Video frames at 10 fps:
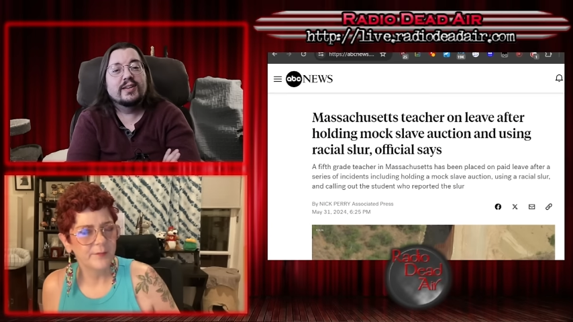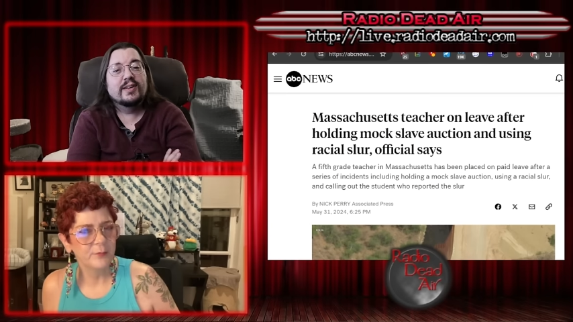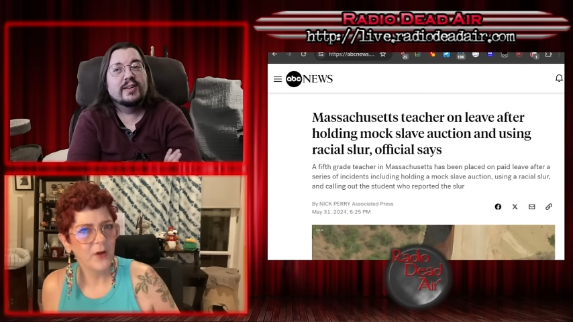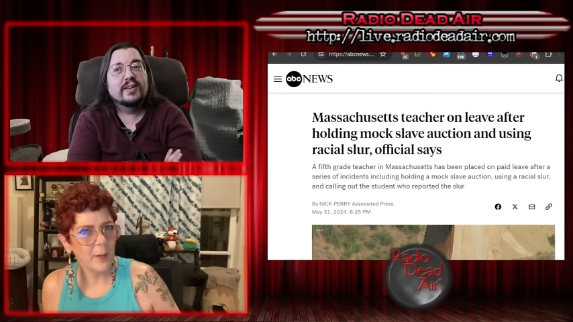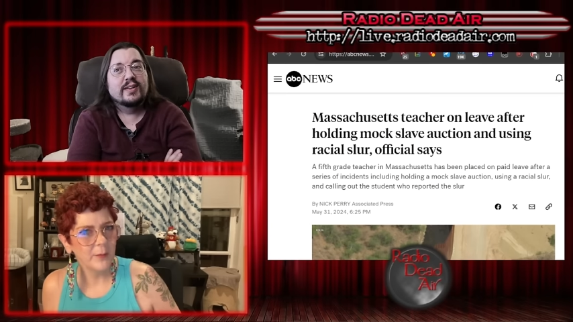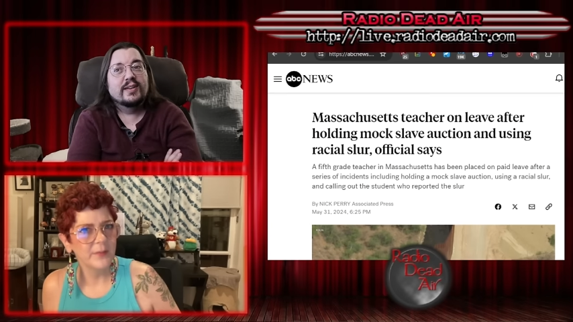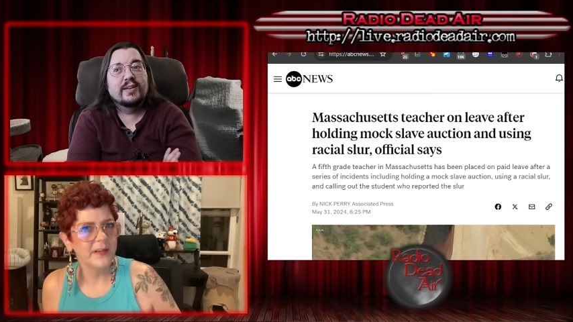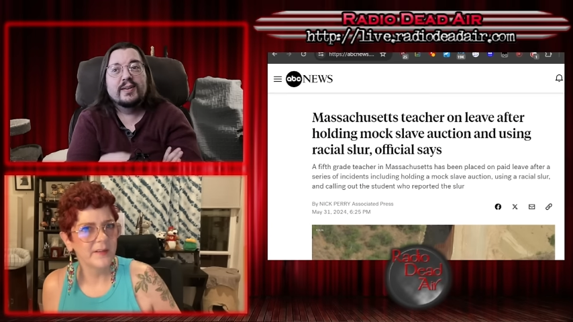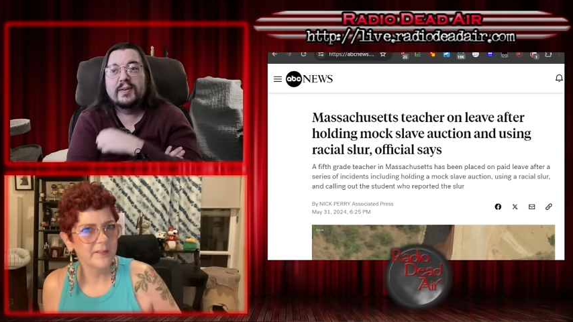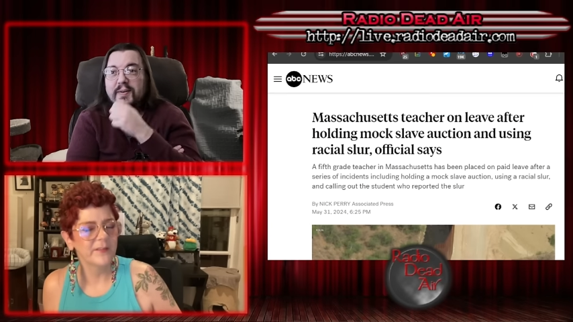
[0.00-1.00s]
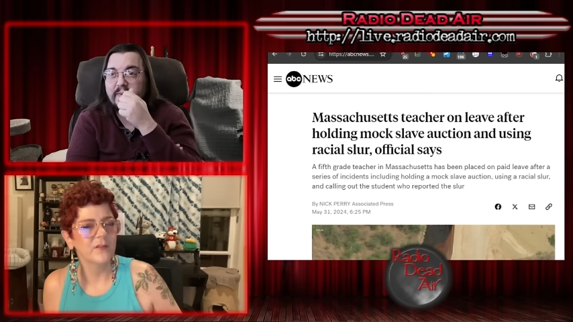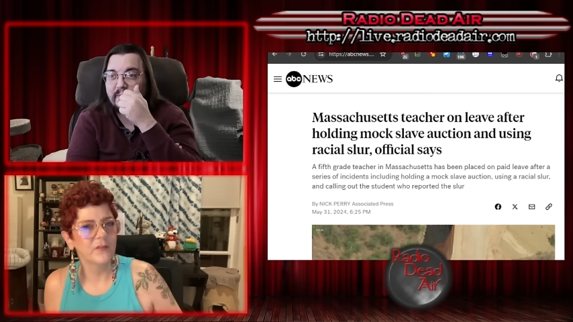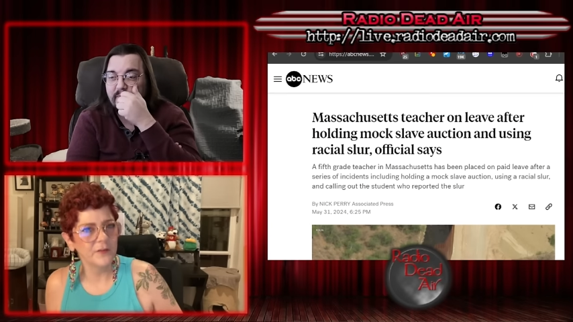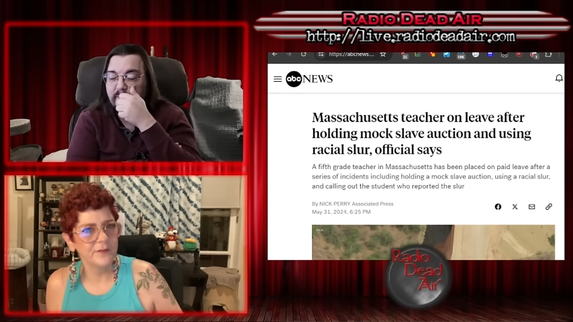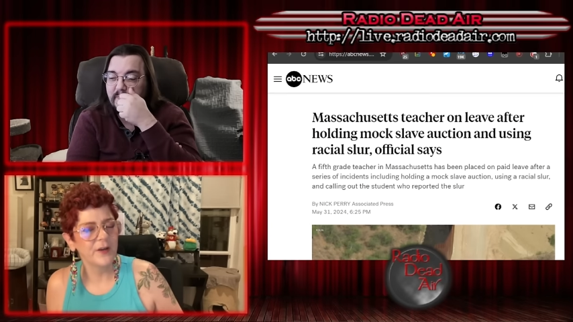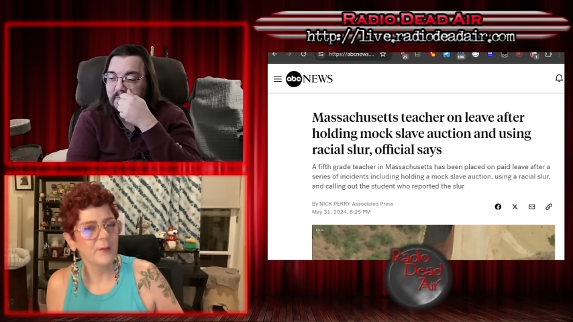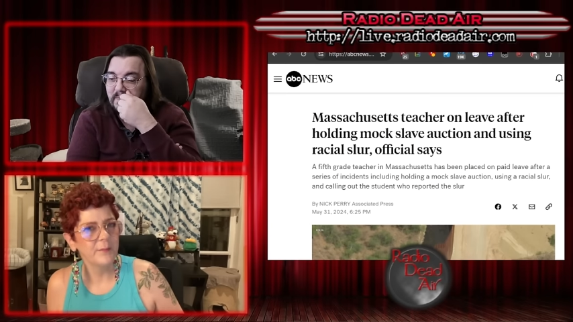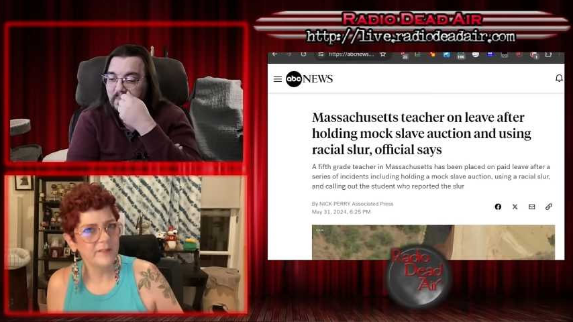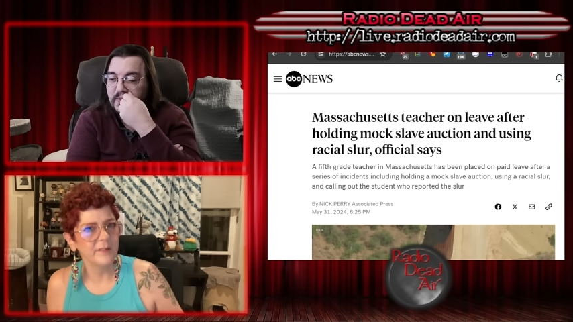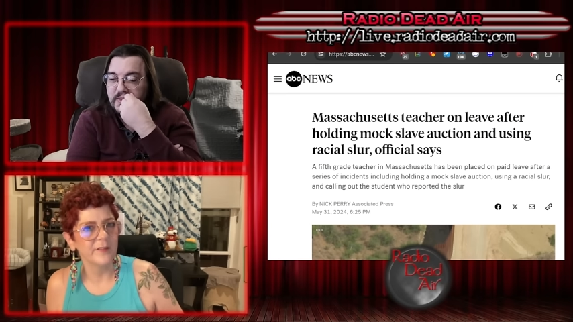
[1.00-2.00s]
Speaker 1: this probably isn't the first
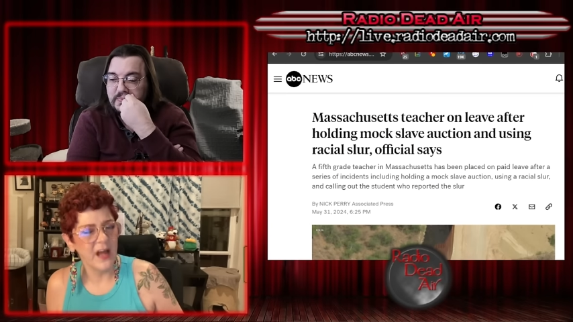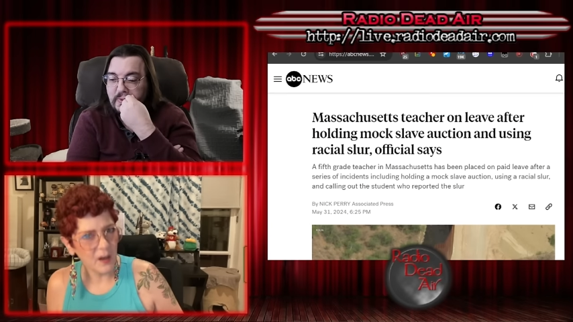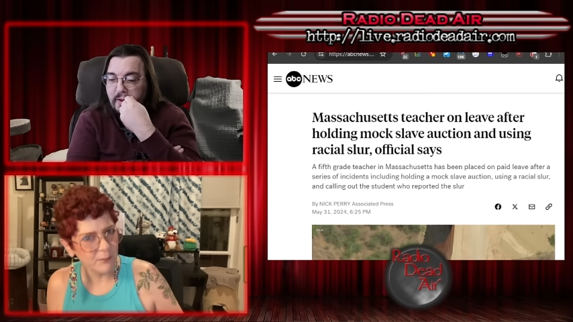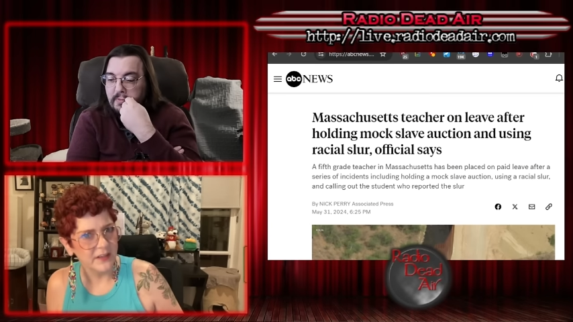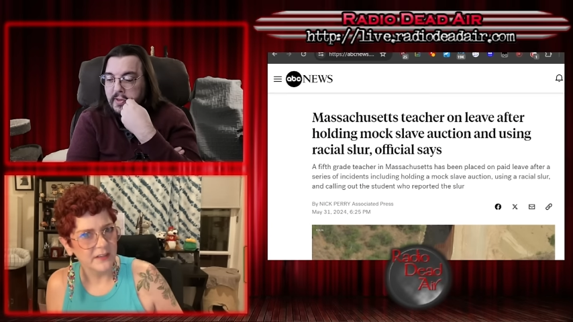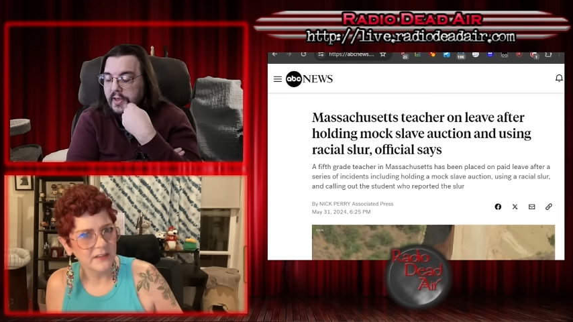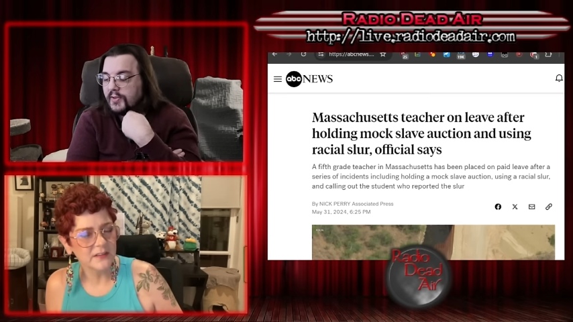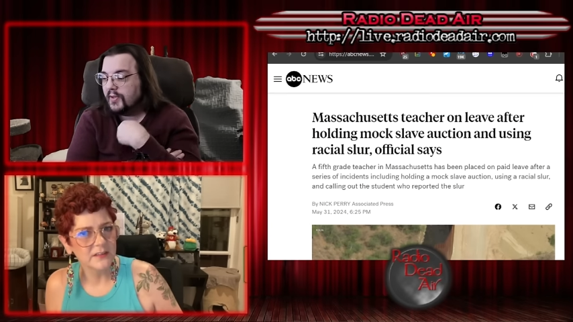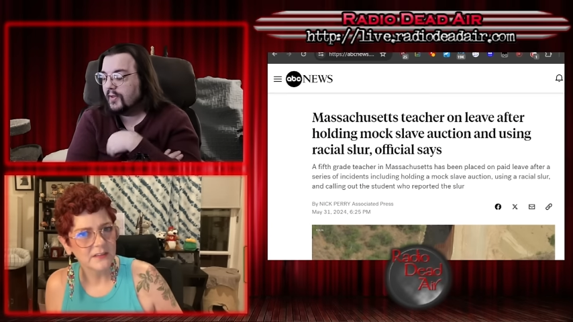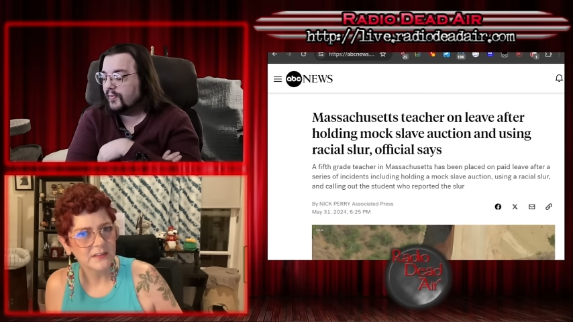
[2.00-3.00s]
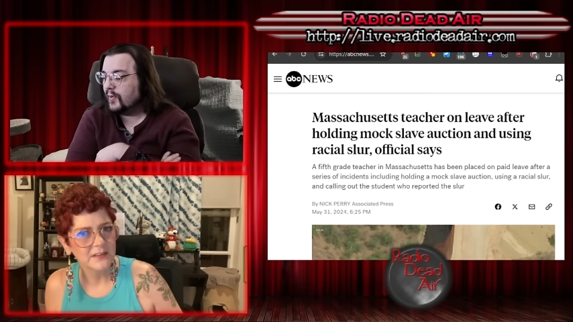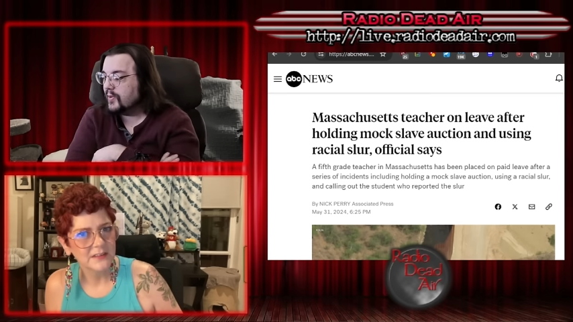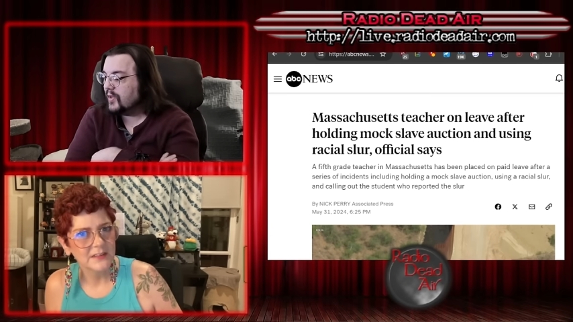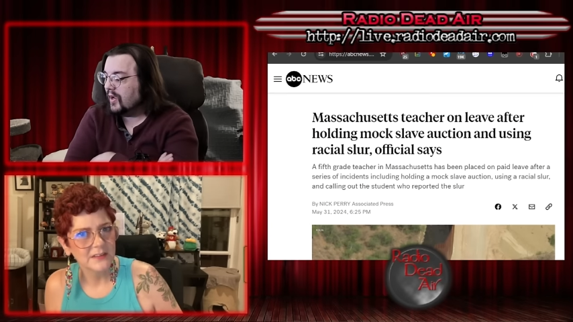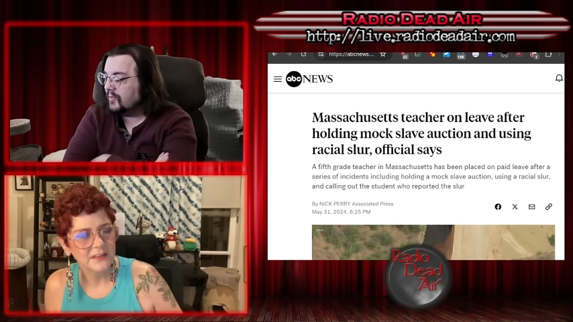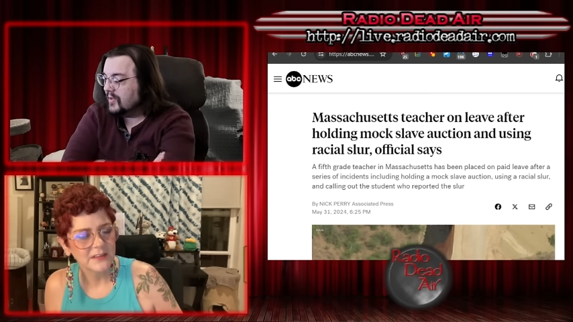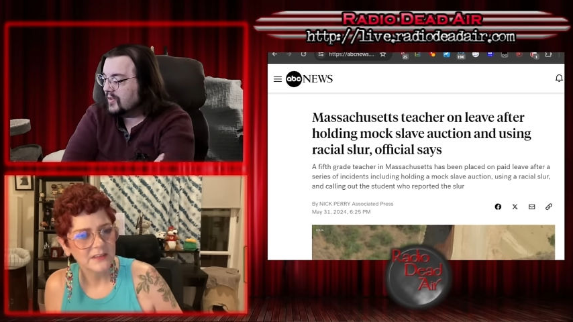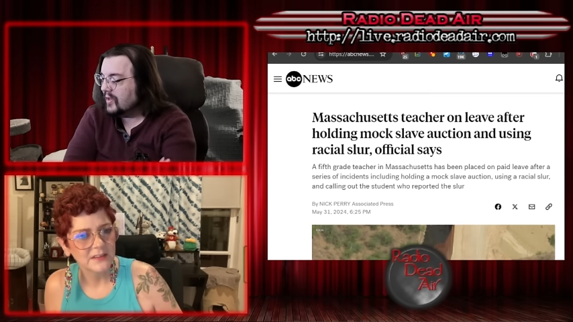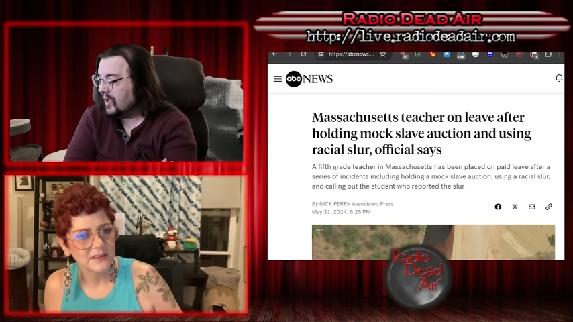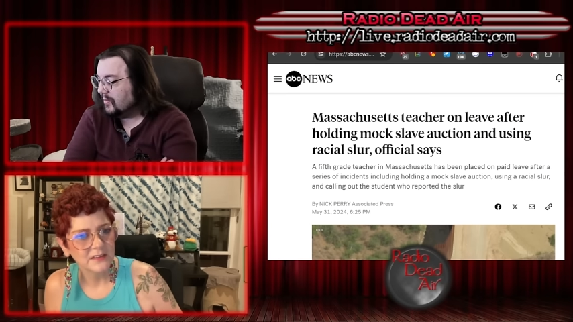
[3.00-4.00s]
time this, this has happened. Isn't the
Speaker 2: first time this has
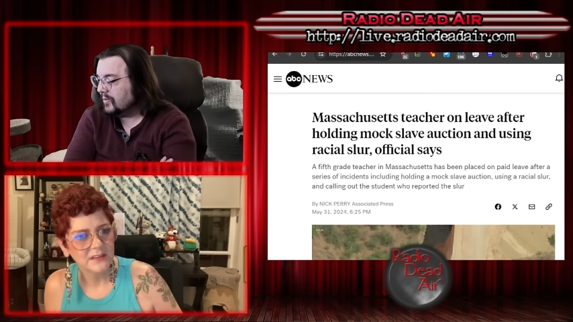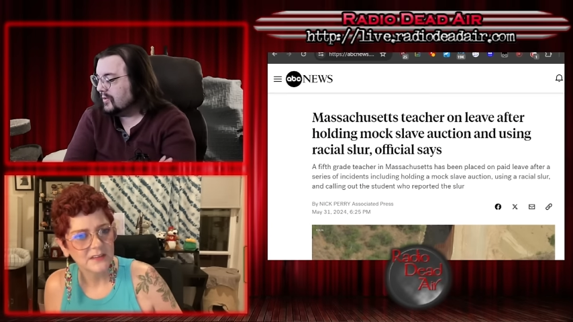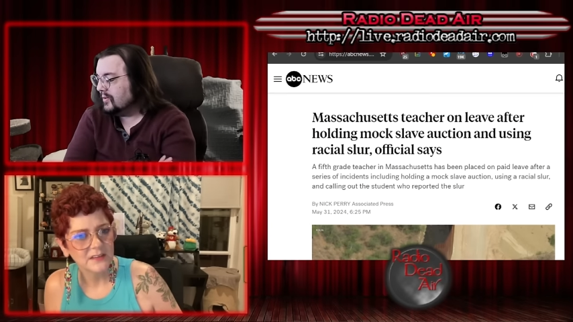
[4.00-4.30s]
happened.